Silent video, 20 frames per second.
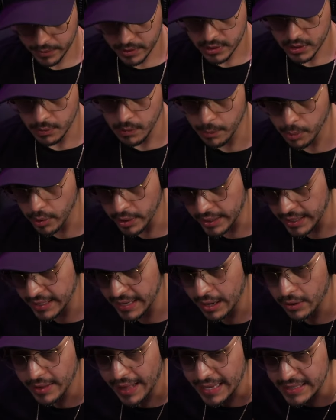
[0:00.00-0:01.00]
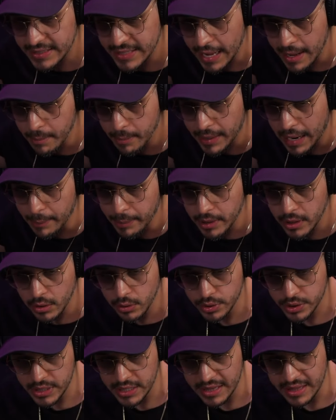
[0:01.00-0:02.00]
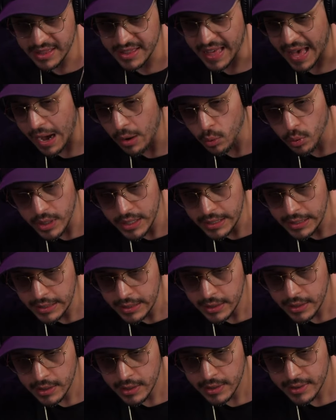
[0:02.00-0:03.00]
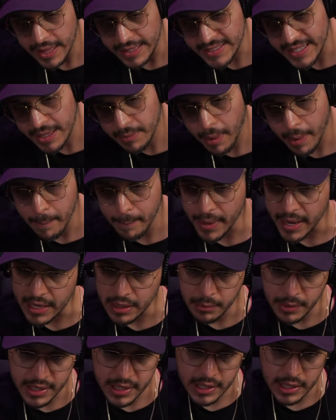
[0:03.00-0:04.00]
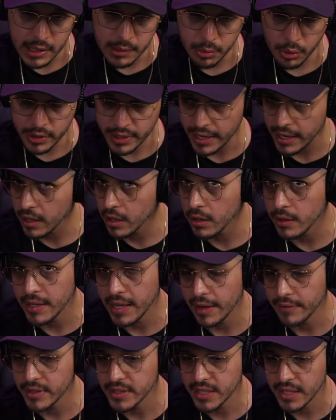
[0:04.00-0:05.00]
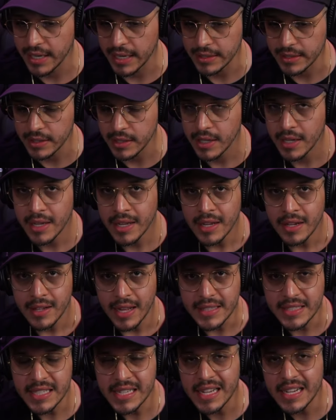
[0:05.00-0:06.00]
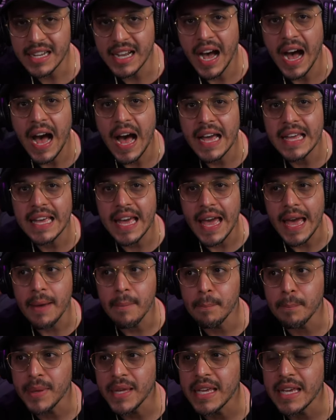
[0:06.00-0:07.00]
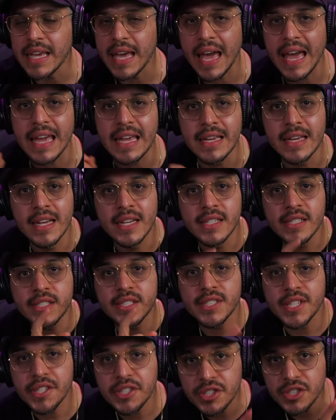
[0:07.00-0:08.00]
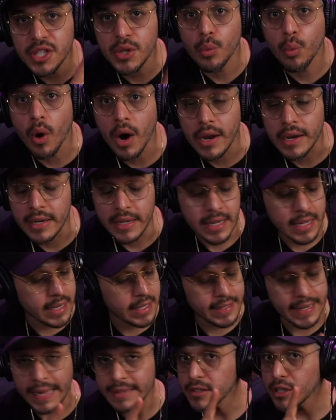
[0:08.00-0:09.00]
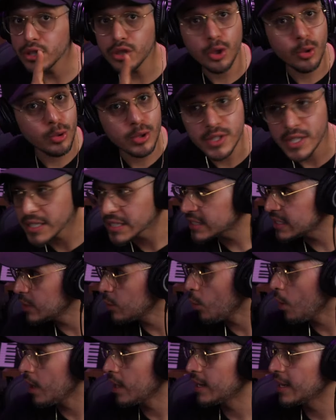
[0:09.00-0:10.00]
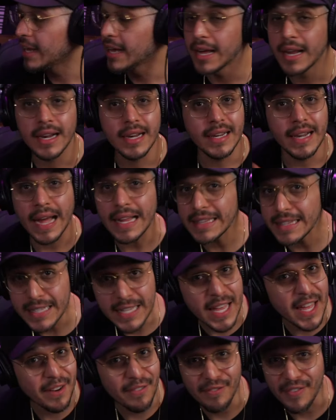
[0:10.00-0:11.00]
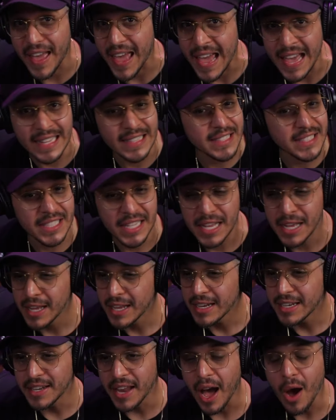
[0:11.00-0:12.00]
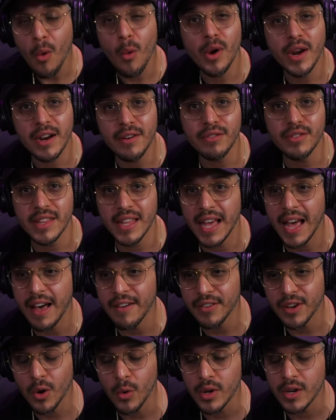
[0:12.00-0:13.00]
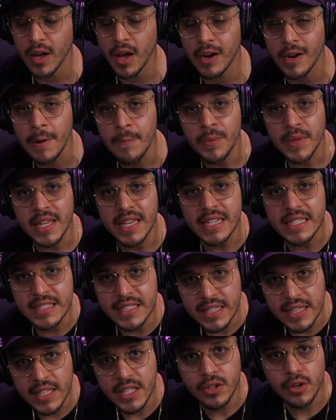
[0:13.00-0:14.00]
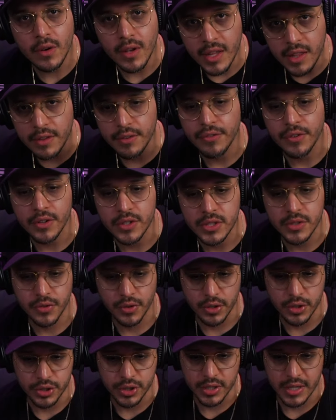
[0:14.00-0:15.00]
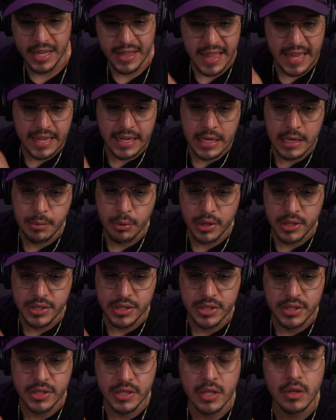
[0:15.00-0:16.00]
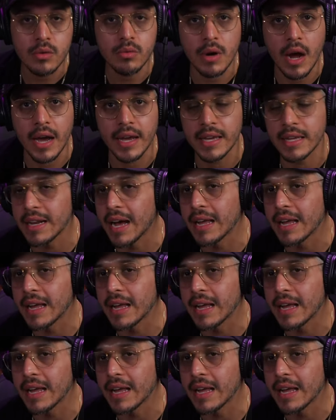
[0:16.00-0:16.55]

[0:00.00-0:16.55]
Someone pointed it out last time, but I've been using that one. That's like my main MIDI keyboard that I currently have disconnected. That's in a Kai MPK 61, not the 261, not the advanced, not whatever they have going on. It is literally the first version, and that keyboard is still rocking.